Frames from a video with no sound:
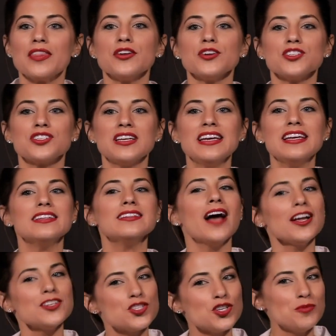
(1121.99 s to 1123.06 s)
There's heat,
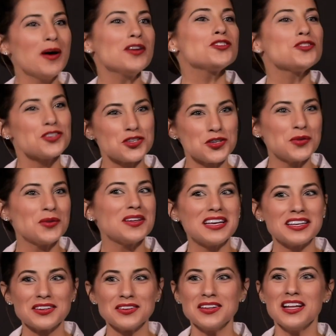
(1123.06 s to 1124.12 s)
not too much or too
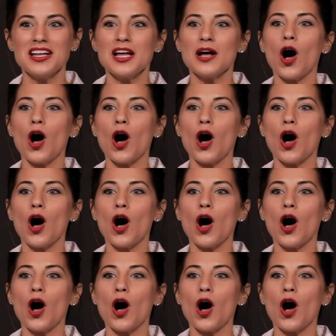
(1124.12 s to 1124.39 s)
little,